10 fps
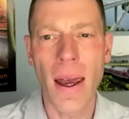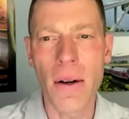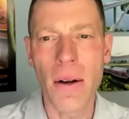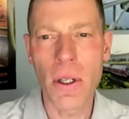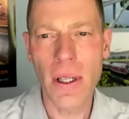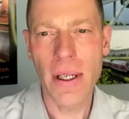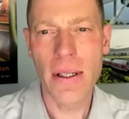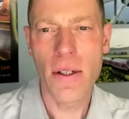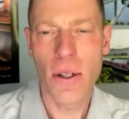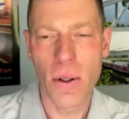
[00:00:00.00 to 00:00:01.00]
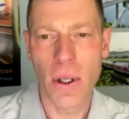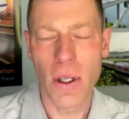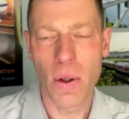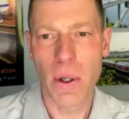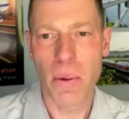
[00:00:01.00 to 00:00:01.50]
And related to
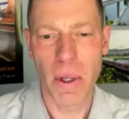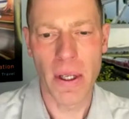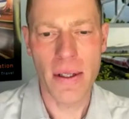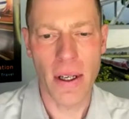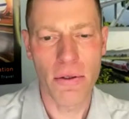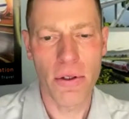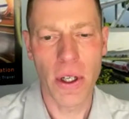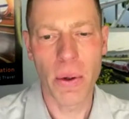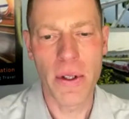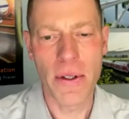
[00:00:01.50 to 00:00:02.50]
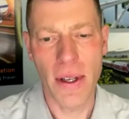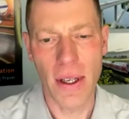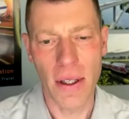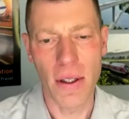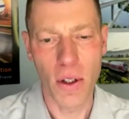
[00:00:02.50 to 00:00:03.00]
equipment and
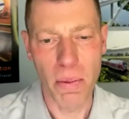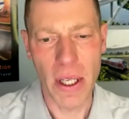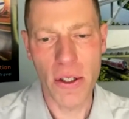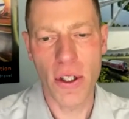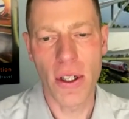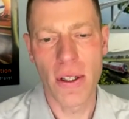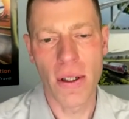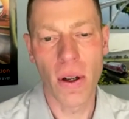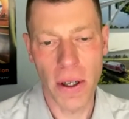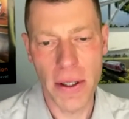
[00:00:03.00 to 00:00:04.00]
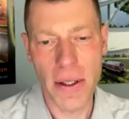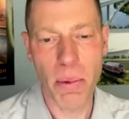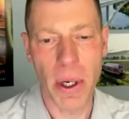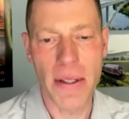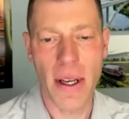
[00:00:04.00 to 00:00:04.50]
frequency, you mentioned, Lawrence
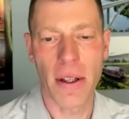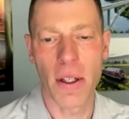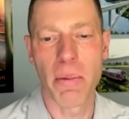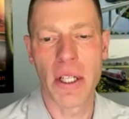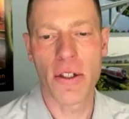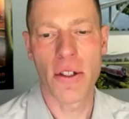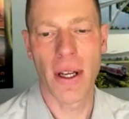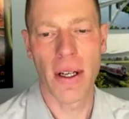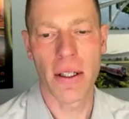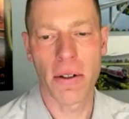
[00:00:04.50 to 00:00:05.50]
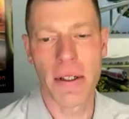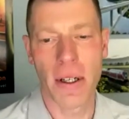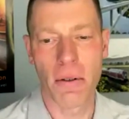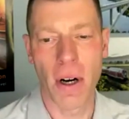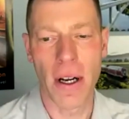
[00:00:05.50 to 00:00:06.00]
points out that you mentioned that increasing
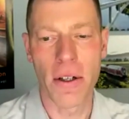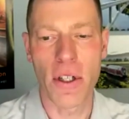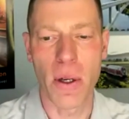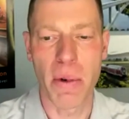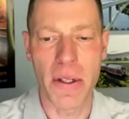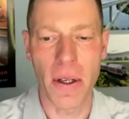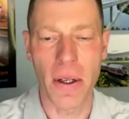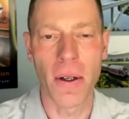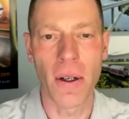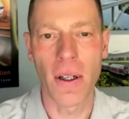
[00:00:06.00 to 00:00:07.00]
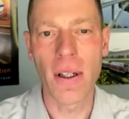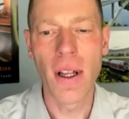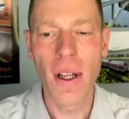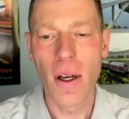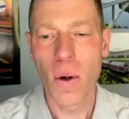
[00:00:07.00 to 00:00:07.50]
ridership is a goal.
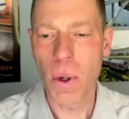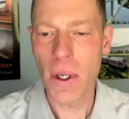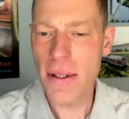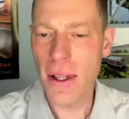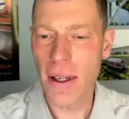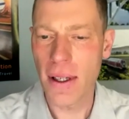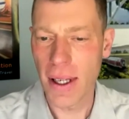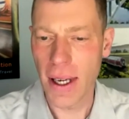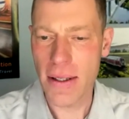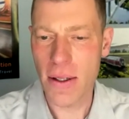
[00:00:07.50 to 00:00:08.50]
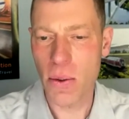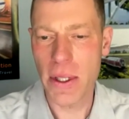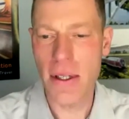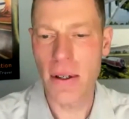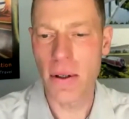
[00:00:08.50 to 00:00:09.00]
What's the, he asks,
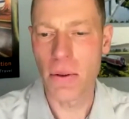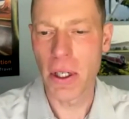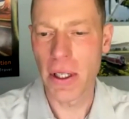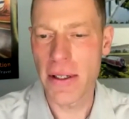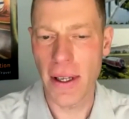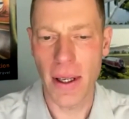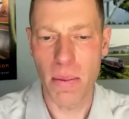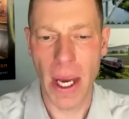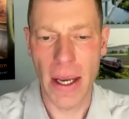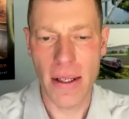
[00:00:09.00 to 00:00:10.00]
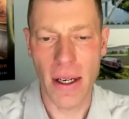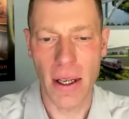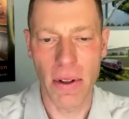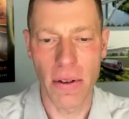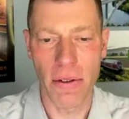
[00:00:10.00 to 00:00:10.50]
what's the realistic capacity
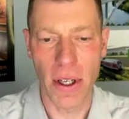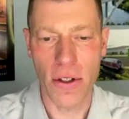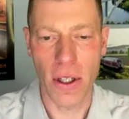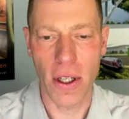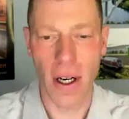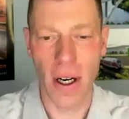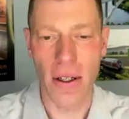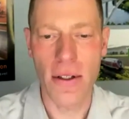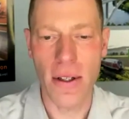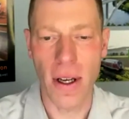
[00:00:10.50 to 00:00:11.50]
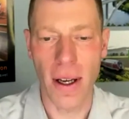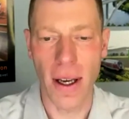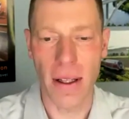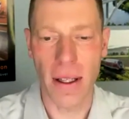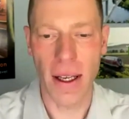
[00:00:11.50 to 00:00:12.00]
of the venture cars uh,
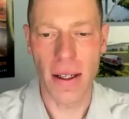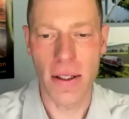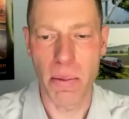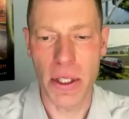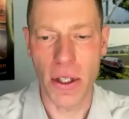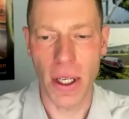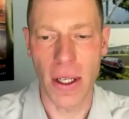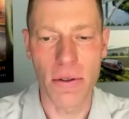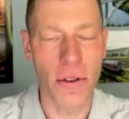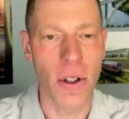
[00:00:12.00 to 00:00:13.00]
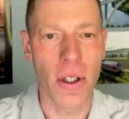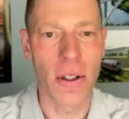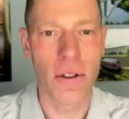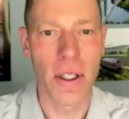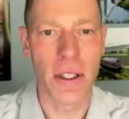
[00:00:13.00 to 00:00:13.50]
allocated to Michigan for,
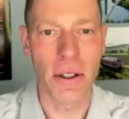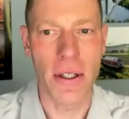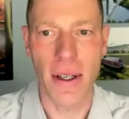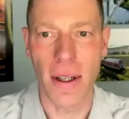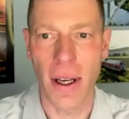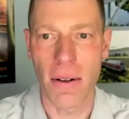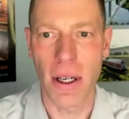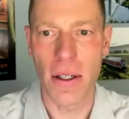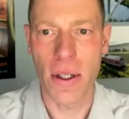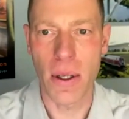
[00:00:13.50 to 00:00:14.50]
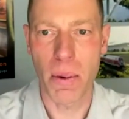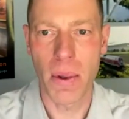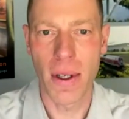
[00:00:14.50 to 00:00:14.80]
for increasing that ridership?